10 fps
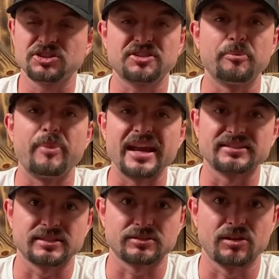the
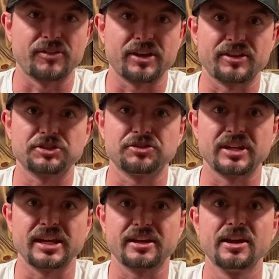basics on there that you
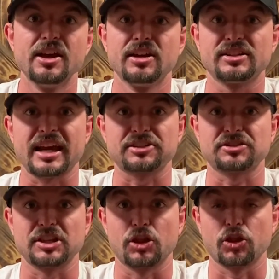need to actually
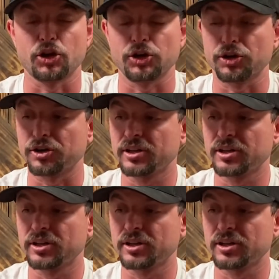learn